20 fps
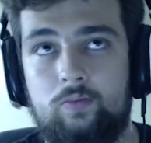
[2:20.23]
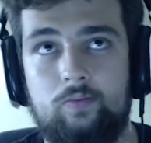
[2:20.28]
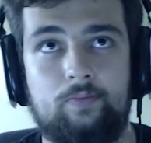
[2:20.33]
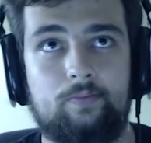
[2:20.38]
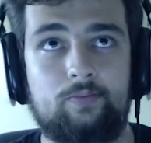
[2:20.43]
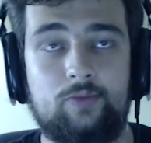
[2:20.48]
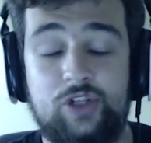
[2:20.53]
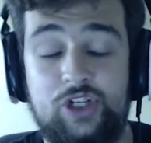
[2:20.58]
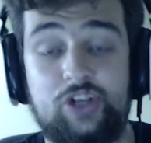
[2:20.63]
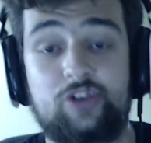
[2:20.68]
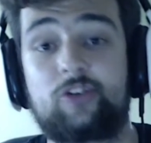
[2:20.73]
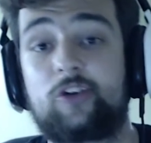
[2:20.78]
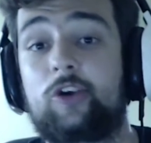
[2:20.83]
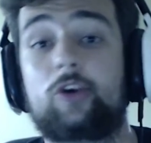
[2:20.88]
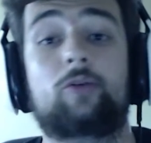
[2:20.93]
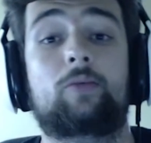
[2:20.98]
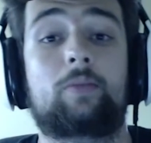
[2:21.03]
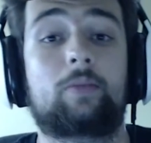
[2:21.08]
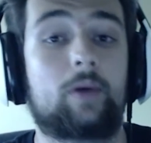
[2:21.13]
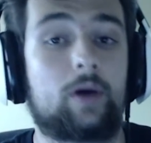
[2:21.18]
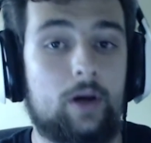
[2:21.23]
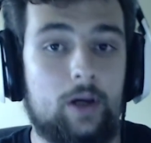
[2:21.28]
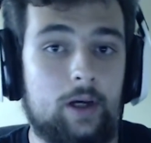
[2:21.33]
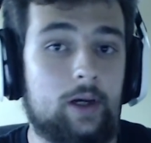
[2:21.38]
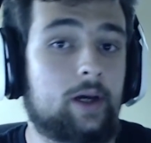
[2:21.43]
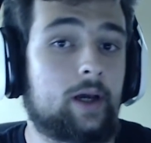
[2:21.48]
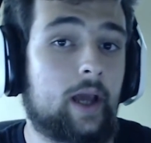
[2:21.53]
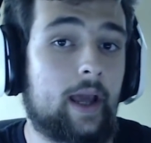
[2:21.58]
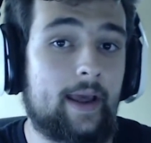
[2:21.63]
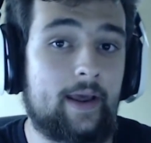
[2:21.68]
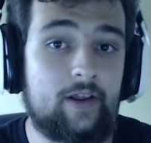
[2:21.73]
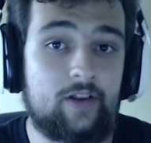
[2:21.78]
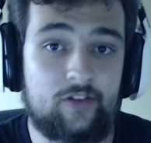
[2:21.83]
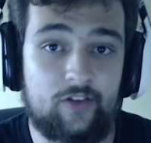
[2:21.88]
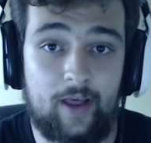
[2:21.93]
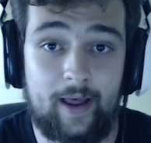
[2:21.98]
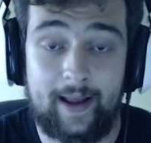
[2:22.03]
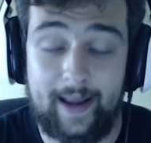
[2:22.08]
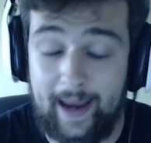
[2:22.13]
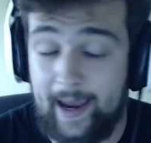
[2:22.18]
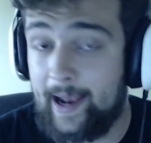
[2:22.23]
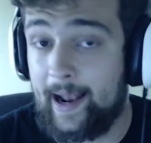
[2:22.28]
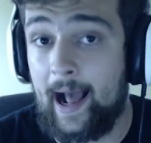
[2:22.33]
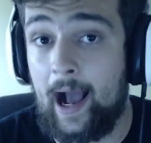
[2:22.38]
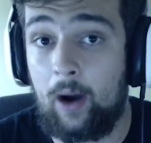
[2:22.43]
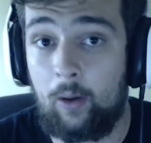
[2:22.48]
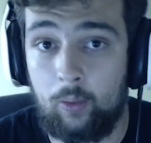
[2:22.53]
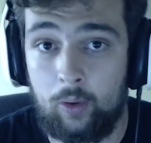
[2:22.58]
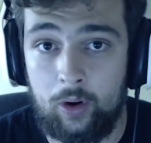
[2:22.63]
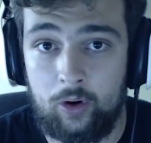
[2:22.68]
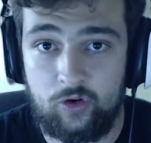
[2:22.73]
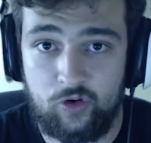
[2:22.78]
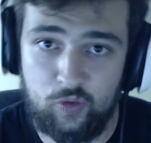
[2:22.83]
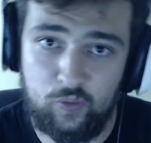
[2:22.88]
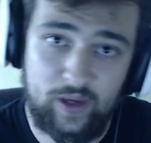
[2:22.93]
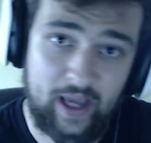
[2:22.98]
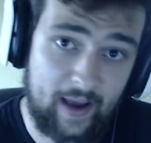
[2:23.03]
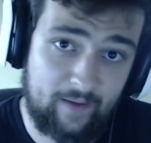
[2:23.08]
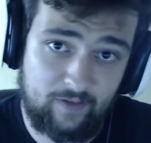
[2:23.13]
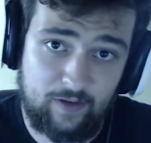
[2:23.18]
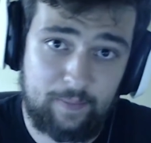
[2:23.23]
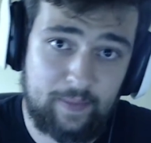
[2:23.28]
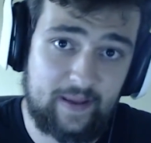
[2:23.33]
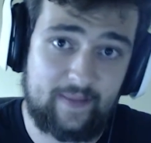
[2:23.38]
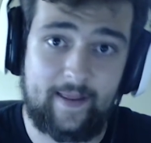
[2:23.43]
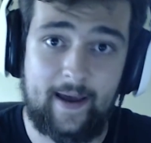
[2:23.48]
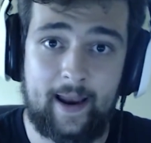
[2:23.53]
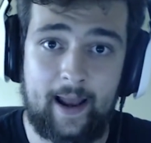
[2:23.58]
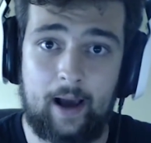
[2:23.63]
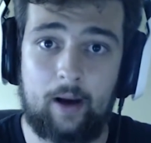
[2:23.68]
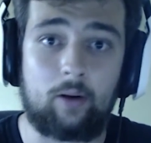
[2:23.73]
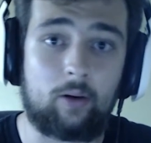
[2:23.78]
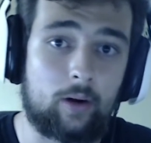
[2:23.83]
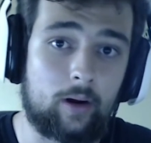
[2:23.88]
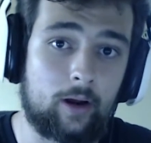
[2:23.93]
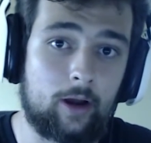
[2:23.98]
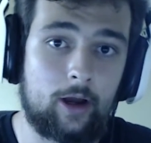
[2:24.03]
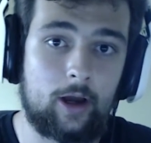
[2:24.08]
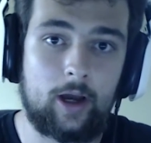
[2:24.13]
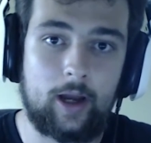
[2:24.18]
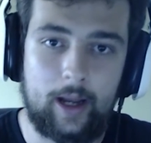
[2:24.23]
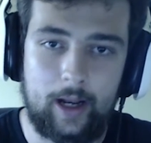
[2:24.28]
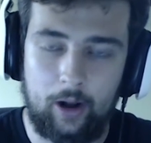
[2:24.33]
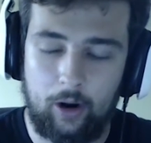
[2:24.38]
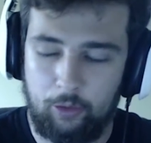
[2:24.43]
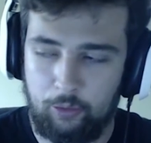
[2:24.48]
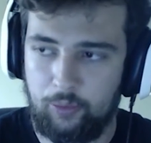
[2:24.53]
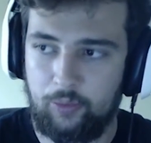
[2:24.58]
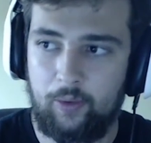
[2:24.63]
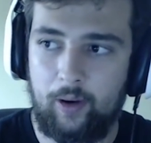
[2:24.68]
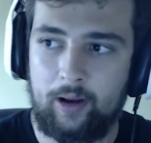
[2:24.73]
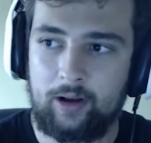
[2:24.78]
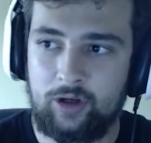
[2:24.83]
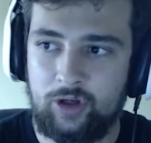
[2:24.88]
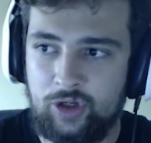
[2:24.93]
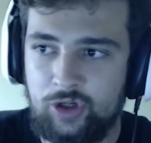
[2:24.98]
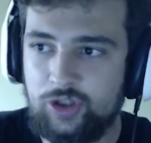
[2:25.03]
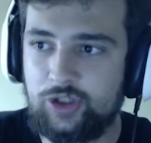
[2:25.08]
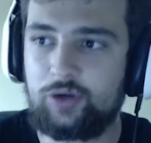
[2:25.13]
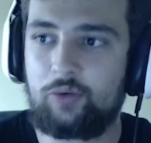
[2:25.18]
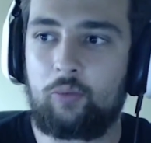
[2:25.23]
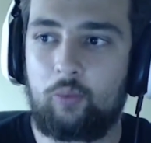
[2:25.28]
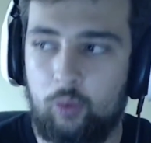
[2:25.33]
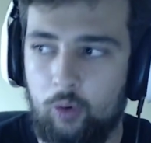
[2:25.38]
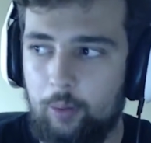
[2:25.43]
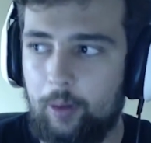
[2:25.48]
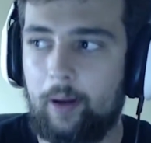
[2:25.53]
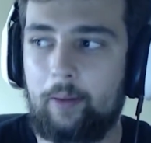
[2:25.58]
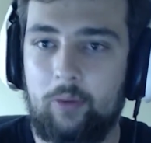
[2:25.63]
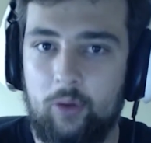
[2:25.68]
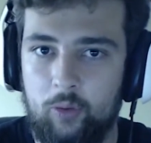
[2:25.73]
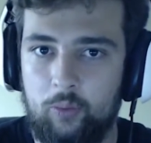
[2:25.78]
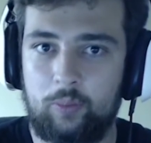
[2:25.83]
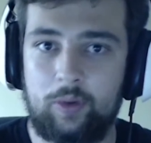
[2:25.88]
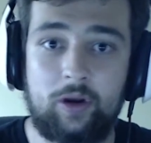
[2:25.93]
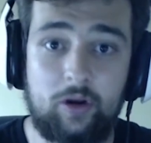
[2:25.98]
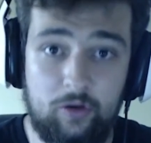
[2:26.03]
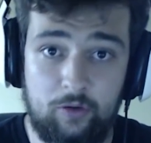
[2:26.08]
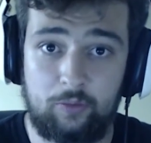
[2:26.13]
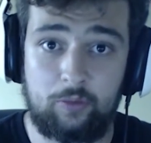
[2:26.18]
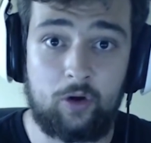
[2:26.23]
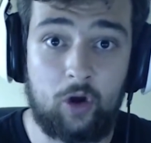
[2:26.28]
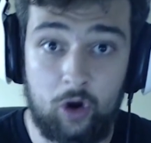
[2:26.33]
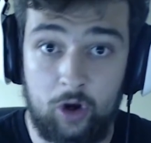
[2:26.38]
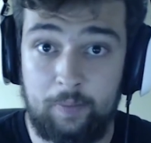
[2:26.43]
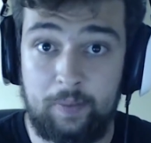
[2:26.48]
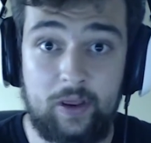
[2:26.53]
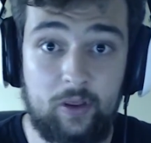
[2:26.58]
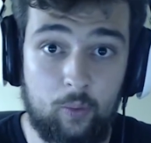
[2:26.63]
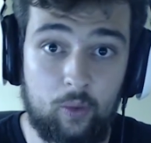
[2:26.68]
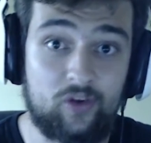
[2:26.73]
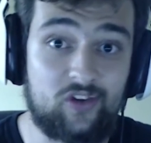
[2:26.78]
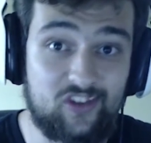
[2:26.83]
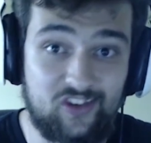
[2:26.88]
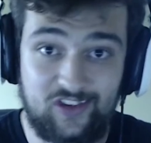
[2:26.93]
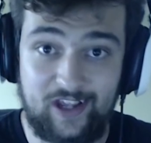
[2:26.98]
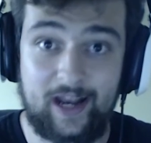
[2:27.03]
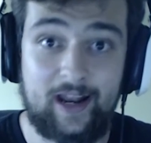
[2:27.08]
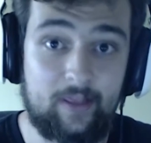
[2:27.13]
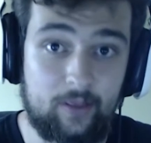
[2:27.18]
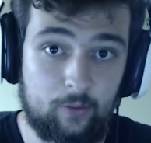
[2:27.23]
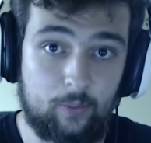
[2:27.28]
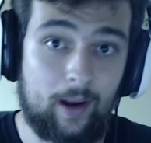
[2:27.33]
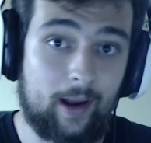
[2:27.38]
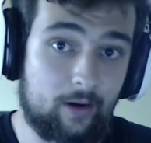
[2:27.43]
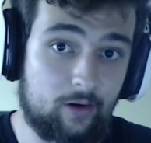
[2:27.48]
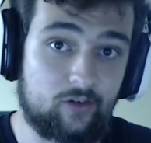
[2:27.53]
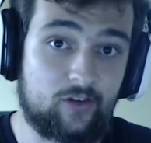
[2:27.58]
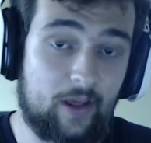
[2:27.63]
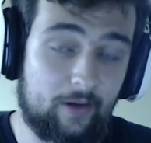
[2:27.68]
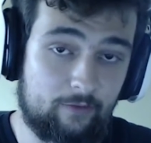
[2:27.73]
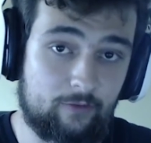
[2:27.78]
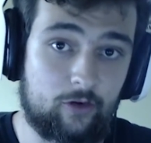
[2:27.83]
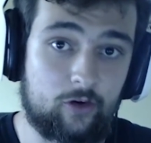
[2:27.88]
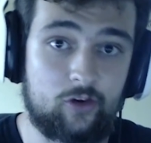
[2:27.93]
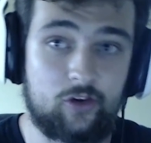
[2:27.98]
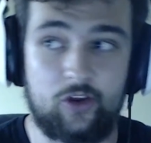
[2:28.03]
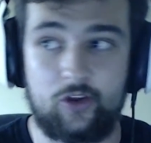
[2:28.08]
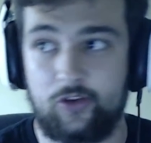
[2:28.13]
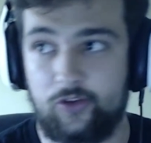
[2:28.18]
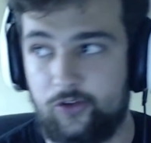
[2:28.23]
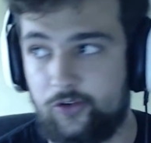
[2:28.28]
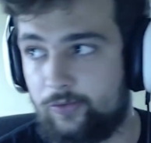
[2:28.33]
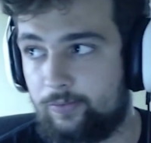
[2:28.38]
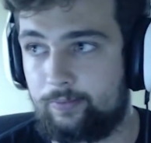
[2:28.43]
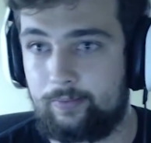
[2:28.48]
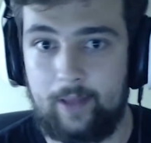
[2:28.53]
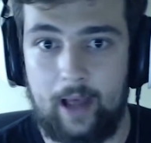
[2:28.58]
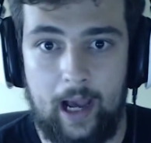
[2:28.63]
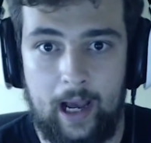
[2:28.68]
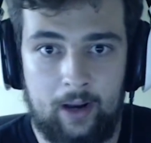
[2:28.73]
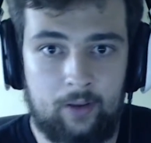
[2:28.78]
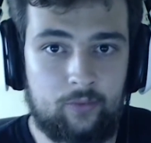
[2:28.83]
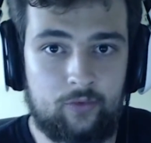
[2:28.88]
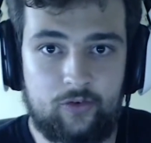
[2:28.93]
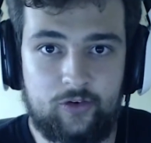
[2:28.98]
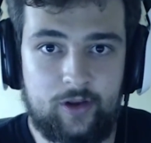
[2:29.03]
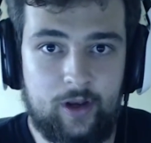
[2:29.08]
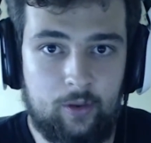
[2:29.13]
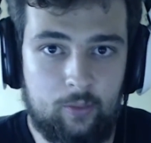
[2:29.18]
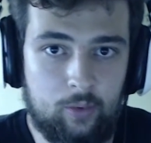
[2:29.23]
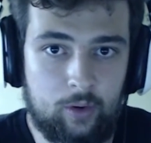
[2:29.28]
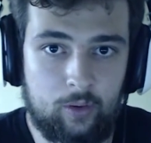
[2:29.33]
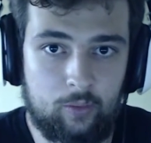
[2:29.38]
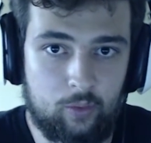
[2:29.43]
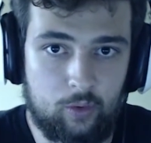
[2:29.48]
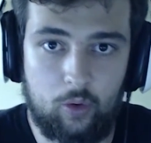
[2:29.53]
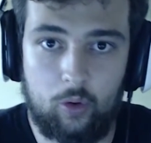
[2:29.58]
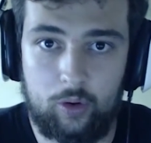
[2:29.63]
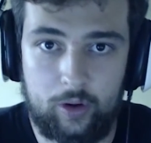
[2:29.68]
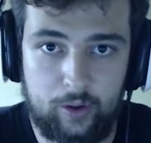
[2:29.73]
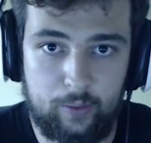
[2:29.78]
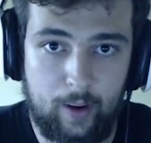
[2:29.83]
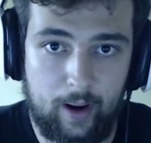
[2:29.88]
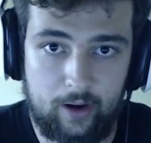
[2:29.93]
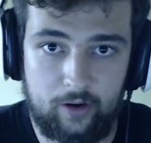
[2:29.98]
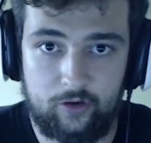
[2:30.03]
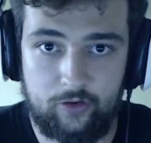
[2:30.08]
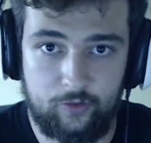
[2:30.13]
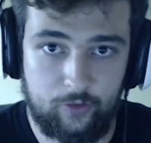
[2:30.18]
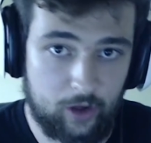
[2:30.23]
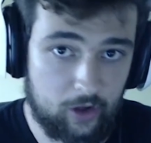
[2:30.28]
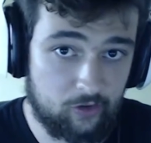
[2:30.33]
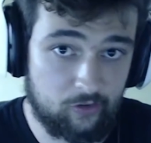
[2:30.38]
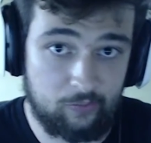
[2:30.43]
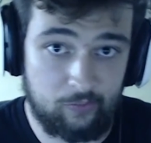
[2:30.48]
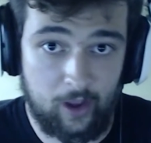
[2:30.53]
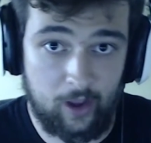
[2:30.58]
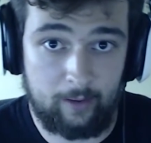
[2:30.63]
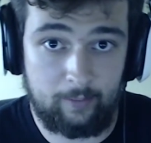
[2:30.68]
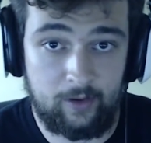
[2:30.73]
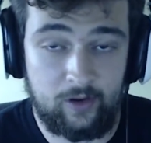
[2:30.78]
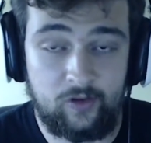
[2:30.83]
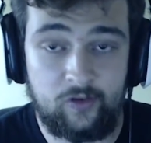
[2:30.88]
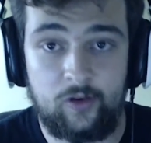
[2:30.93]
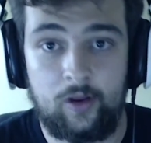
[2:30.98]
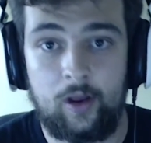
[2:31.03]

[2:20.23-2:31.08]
Cheese Cube is like an hour, so we have to beat that hour. Usually we're probably going to be the ones setting the records at first, because I don't see anywhere recording records for custom zombies.